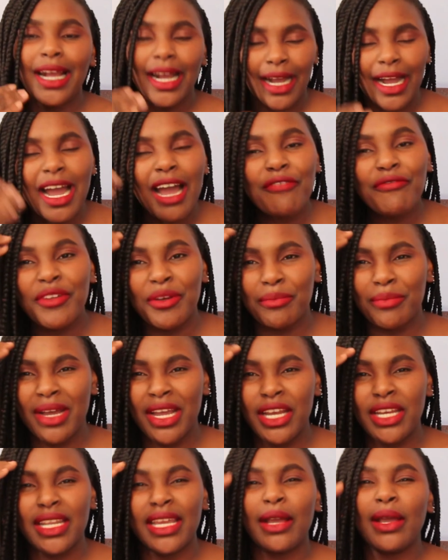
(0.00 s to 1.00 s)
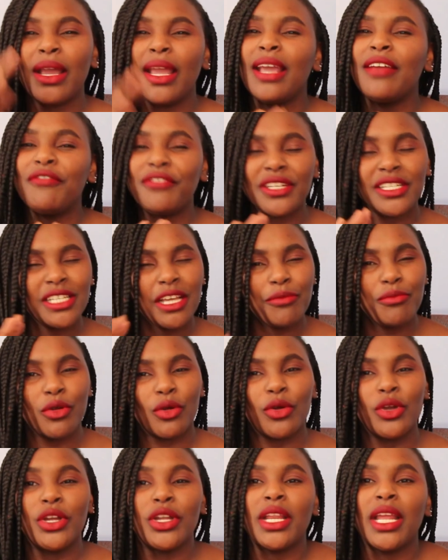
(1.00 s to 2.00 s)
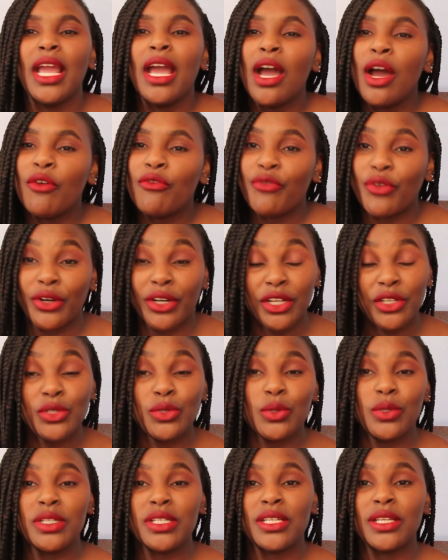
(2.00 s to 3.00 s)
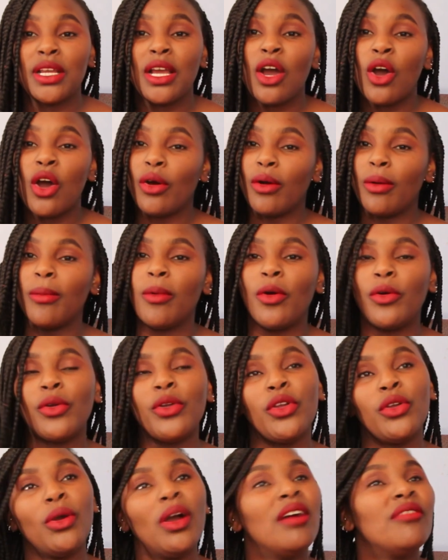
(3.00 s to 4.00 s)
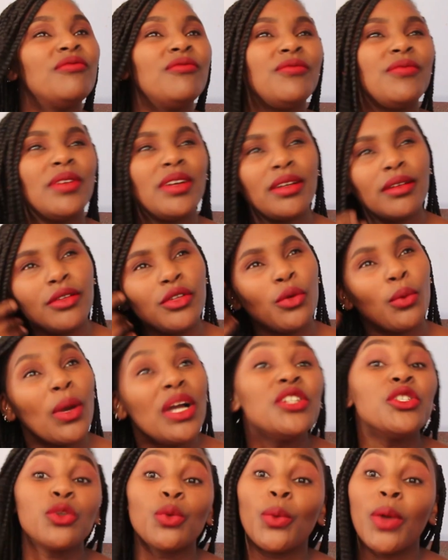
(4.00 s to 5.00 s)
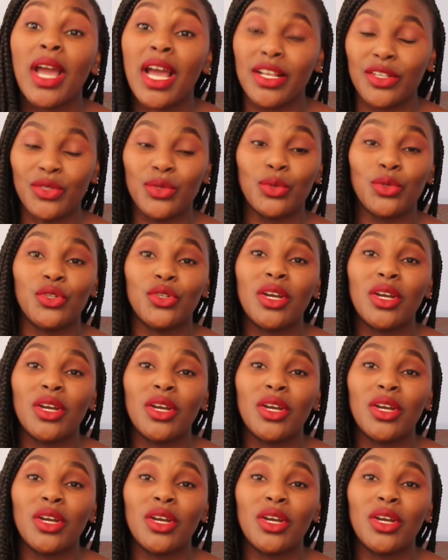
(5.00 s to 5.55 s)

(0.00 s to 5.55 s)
have in mind every time you're going for a suit, or you want to wear a suit.